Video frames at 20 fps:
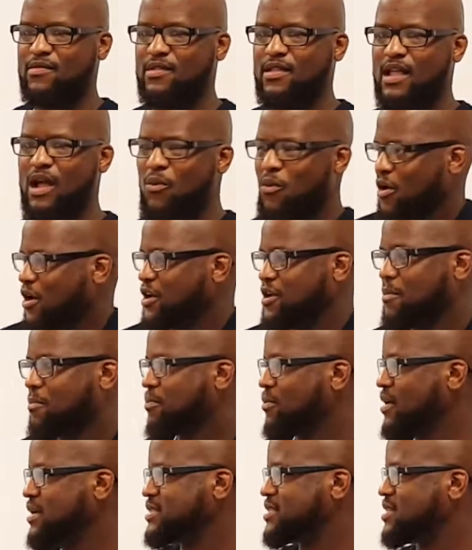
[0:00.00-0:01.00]
I work in the
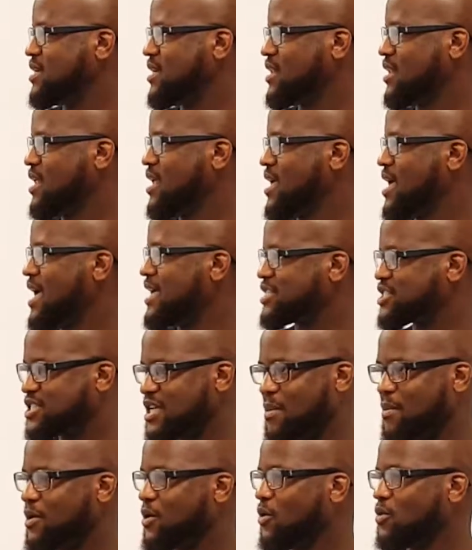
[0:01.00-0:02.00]
prison. And
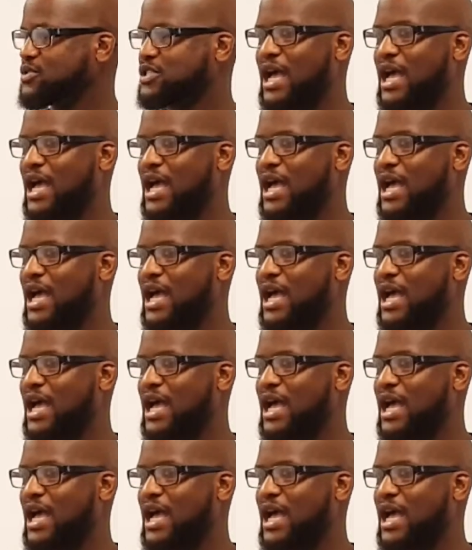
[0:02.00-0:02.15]
some of those